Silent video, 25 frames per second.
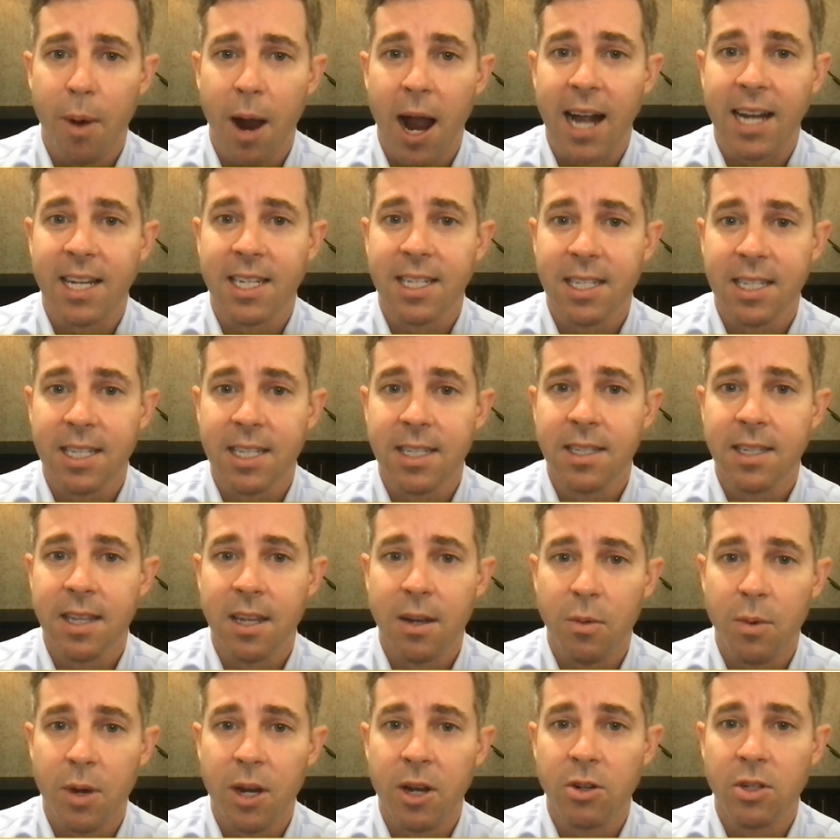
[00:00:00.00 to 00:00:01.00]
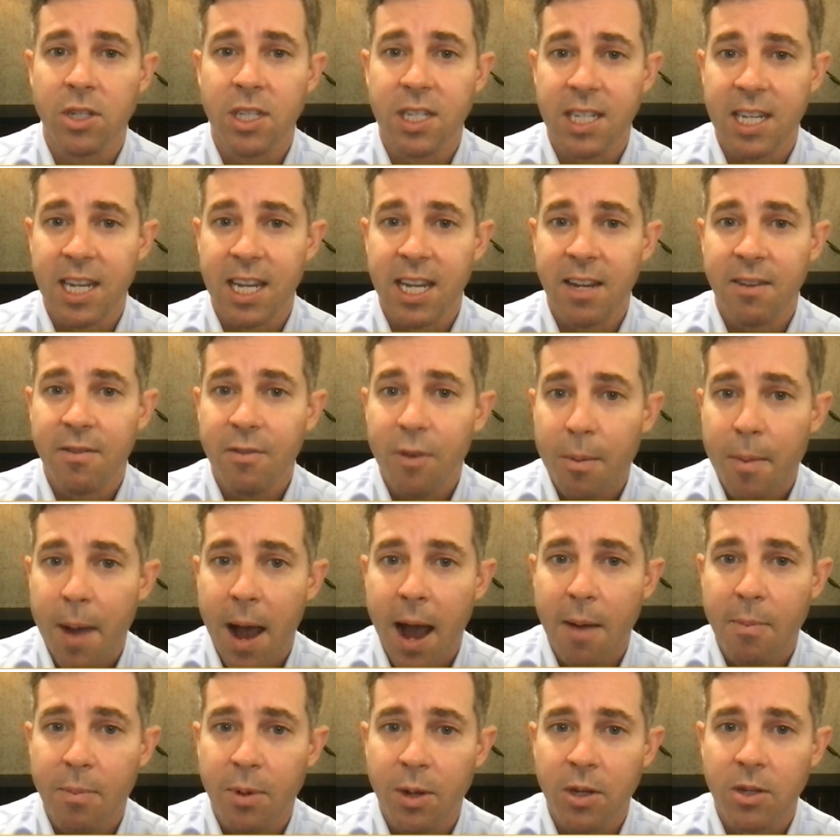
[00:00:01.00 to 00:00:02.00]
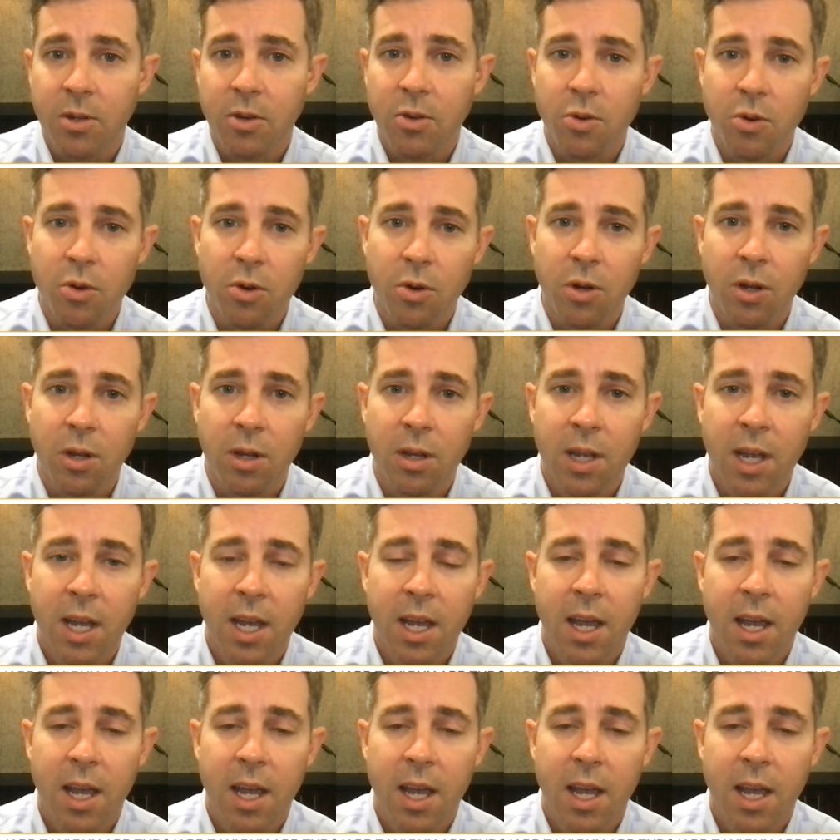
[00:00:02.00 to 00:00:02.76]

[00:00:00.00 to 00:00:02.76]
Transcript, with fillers: practices that we are seeing from Apple and Google,